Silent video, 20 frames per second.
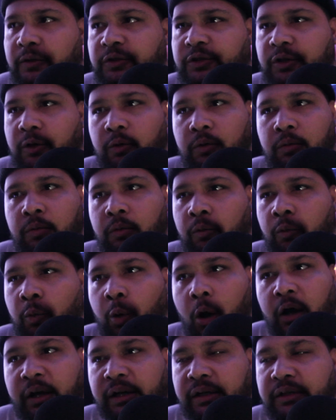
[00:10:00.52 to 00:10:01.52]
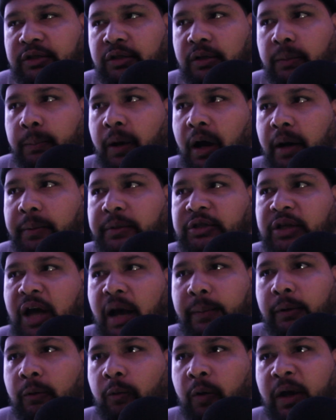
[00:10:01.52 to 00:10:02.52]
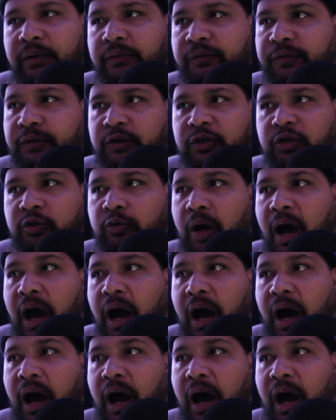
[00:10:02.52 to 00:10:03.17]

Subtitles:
So walking into the barbershop and waiting for 2